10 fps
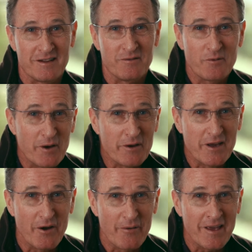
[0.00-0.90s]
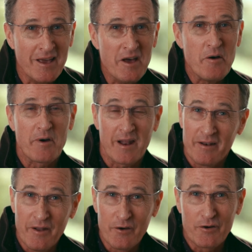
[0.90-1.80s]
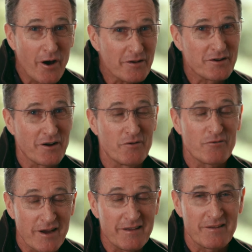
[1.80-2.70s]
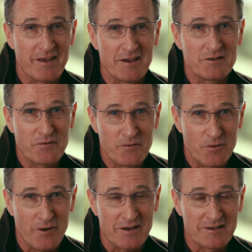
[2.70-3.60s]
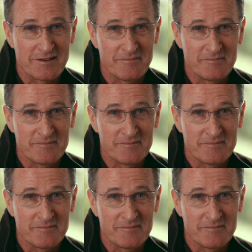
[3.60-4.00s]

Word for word: and where we're going, but I know God's got great things for us.